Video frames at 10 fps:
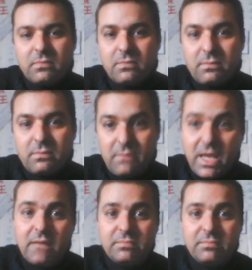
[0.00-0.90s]
yeah,
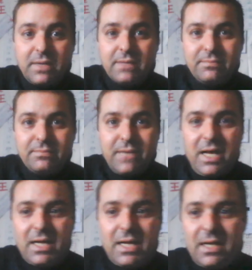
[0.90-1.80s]

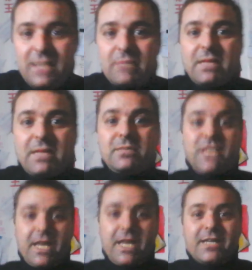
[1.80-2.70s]
I sometimes
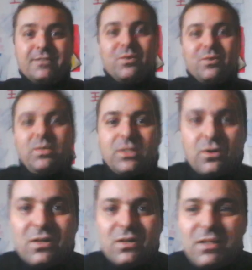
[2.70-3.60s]
check with
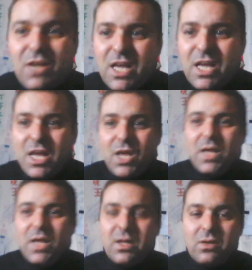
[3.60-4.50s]
Google
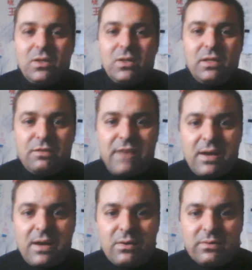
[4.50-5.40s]
if I
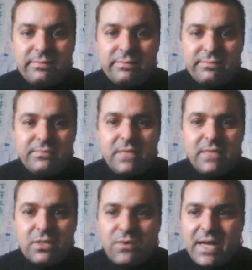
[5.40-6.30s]

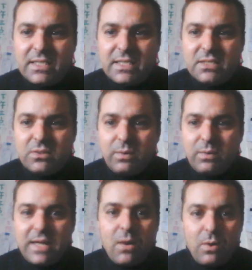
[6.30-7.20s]
did right when
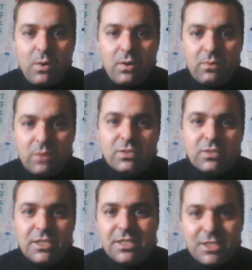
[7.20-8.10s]
I wrote
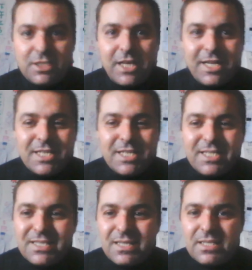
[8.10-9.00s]
in Chinese.
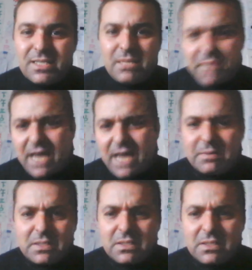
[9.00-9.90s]

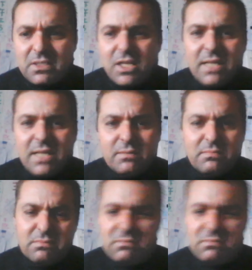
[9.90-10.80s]
Sometimes.
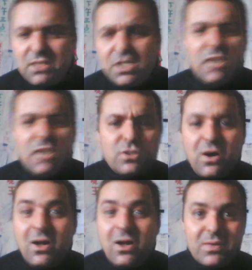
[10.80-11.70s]
It's not
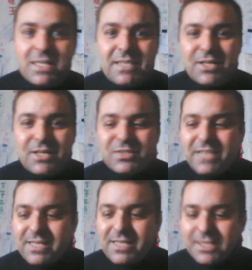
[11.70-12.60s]
always I use
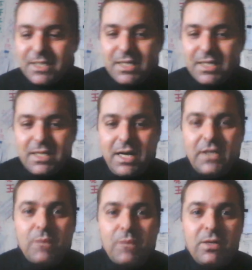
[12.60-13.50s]
that. I
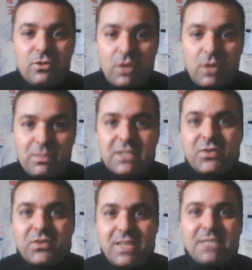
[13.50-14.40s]
normally
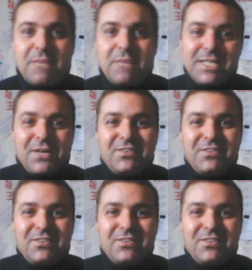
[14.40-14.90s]
trust myself